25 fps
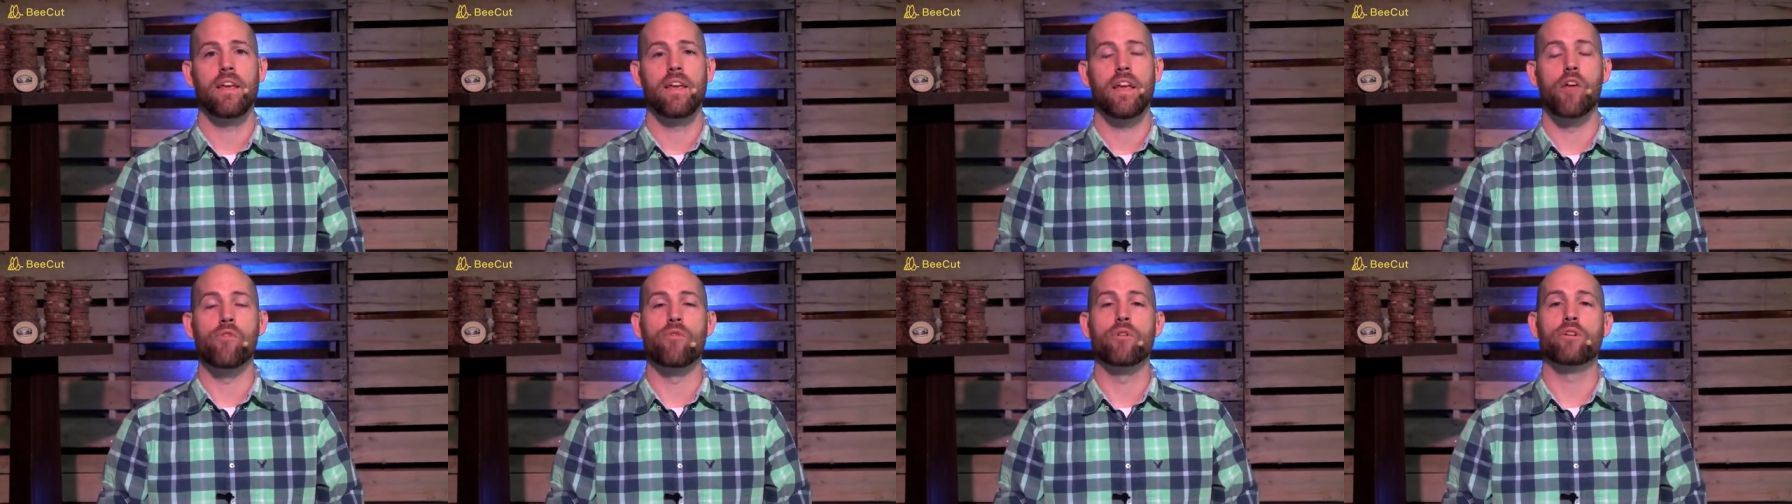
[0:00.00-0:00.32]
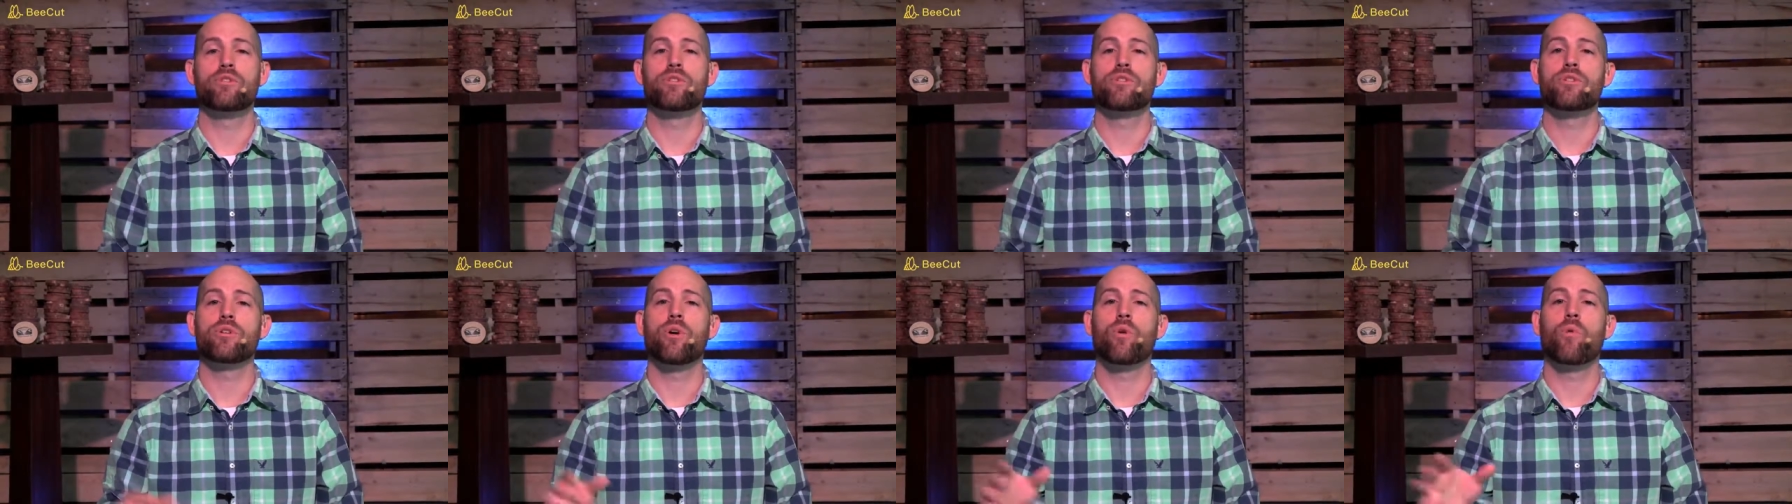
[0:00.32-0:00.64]
If you
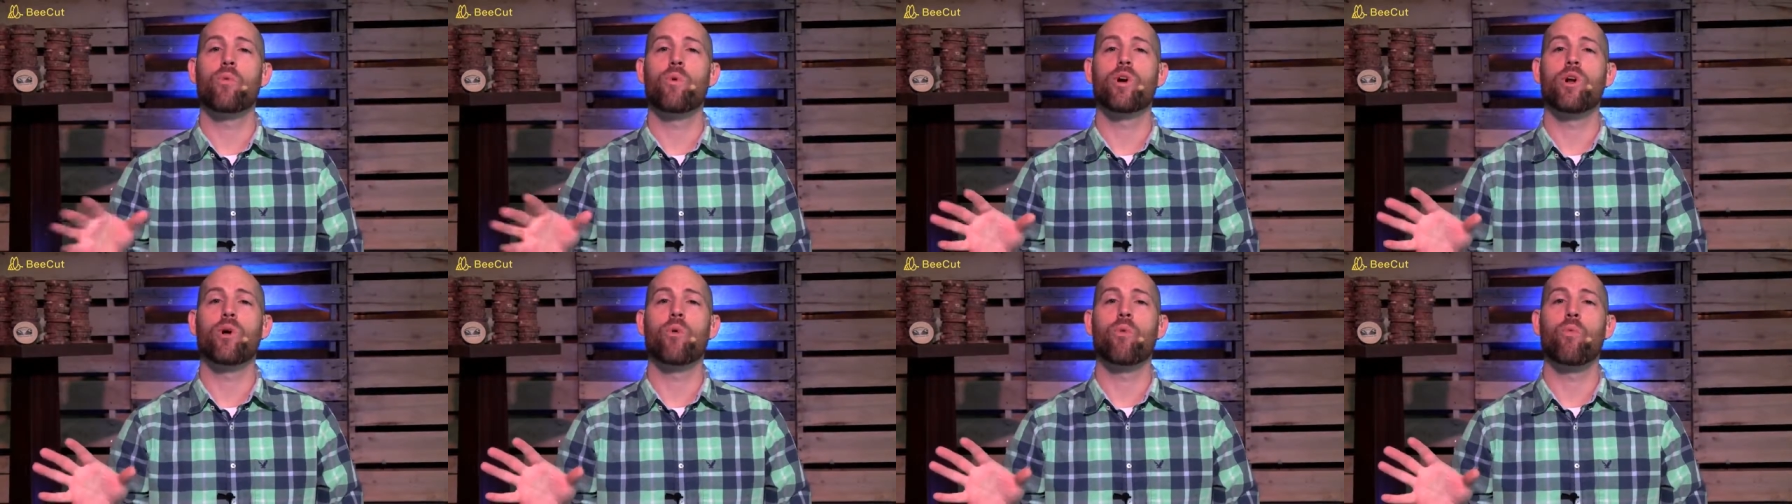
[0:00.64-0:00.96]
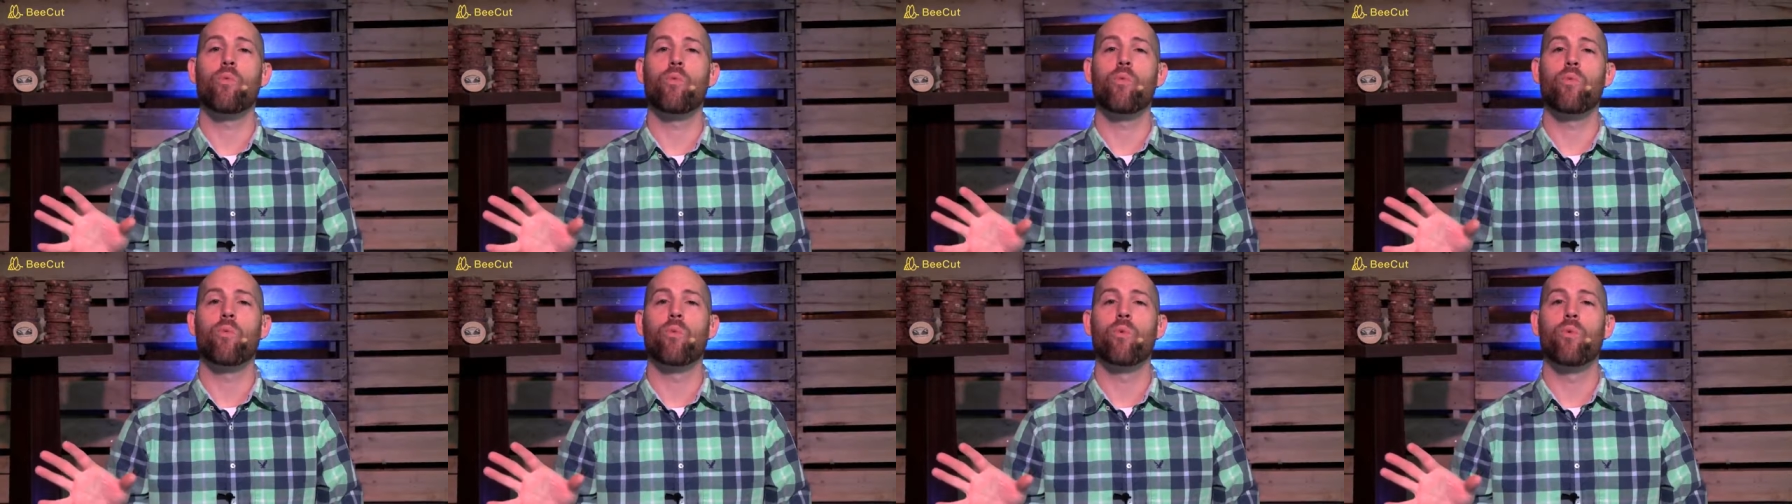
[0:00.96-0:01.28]
still want to
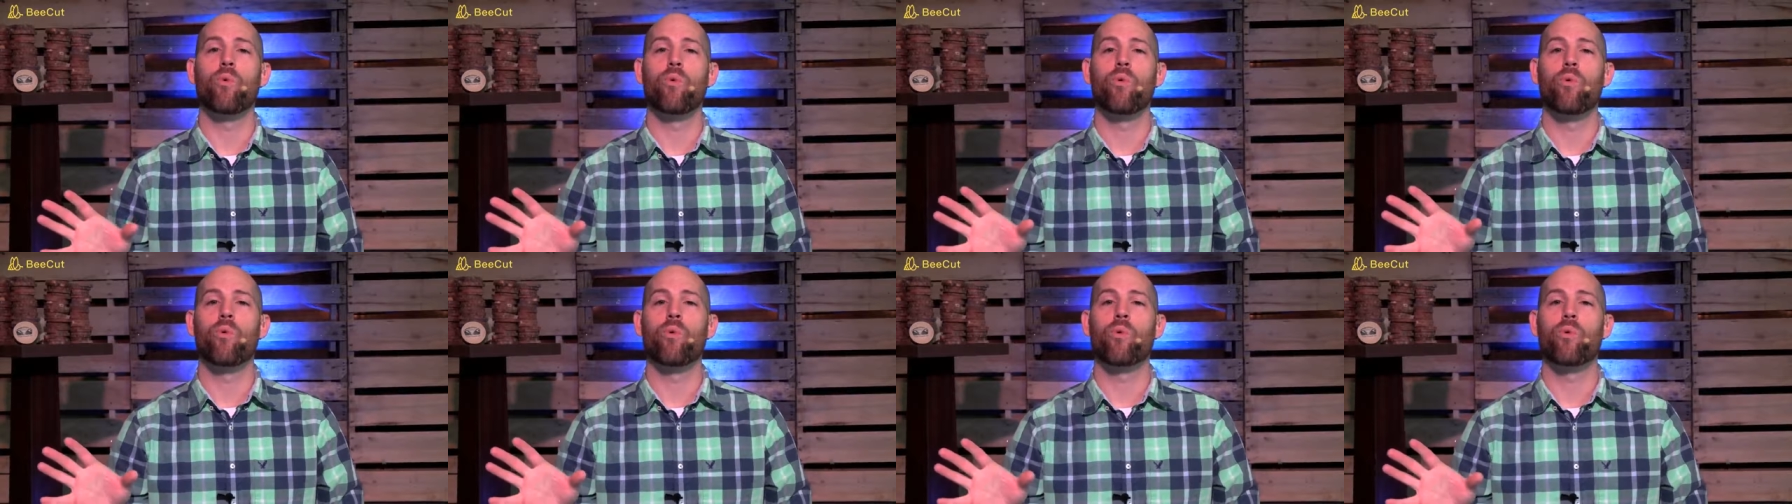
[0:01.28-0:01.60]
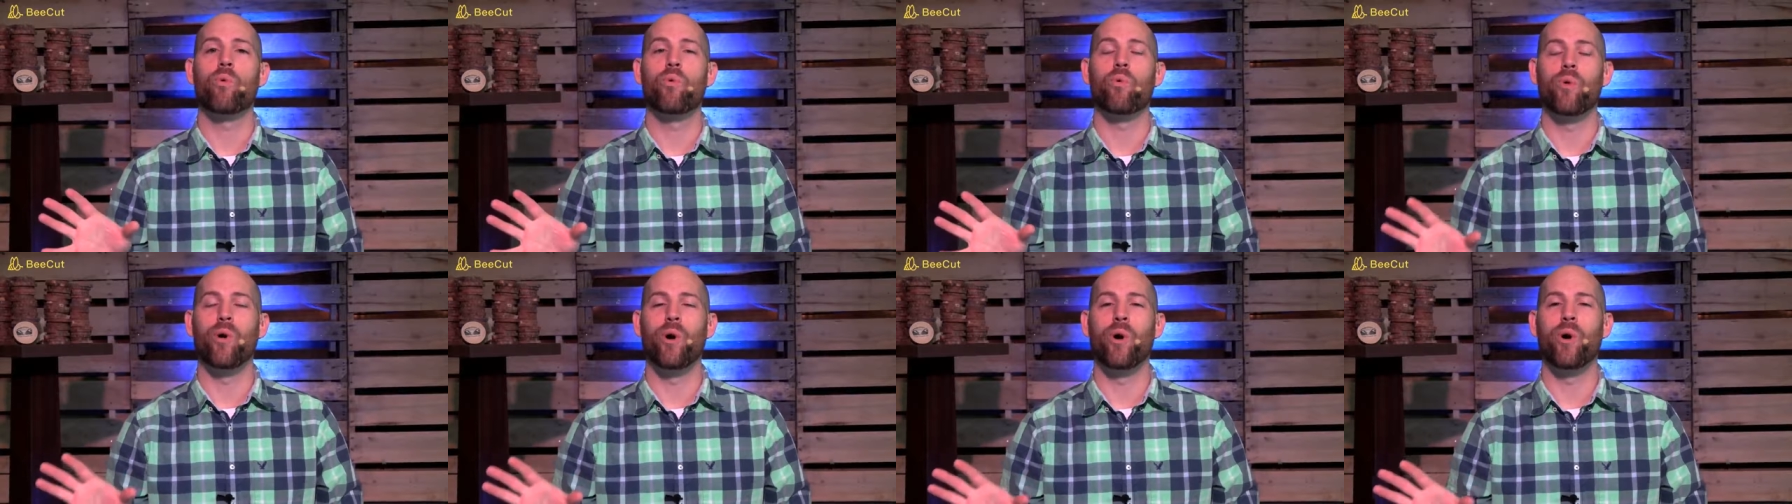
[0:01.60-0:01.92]

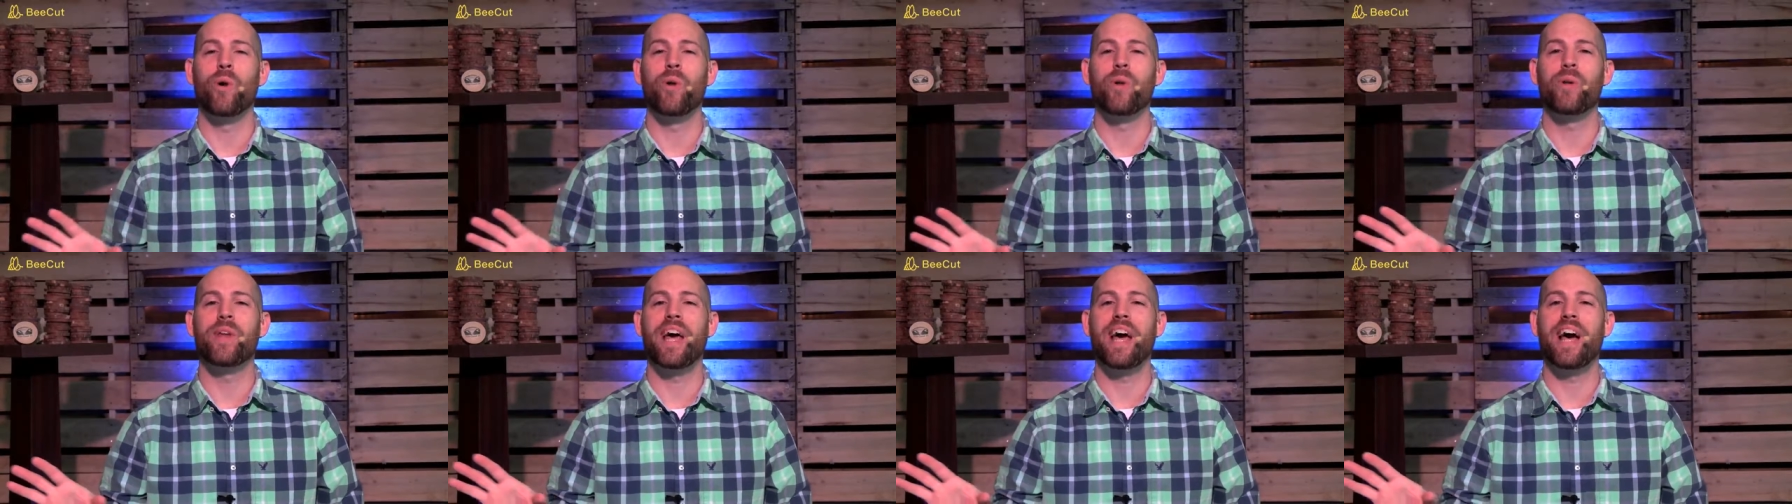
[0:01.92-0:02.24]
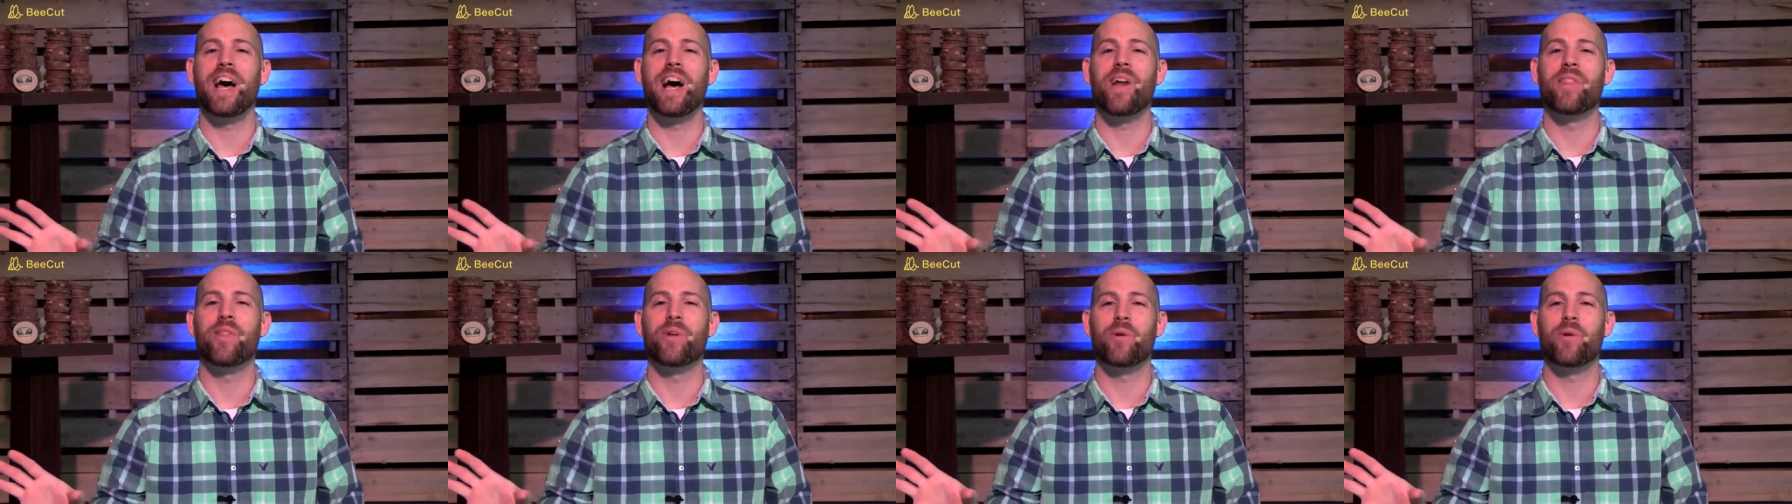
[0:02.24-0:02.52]
roll down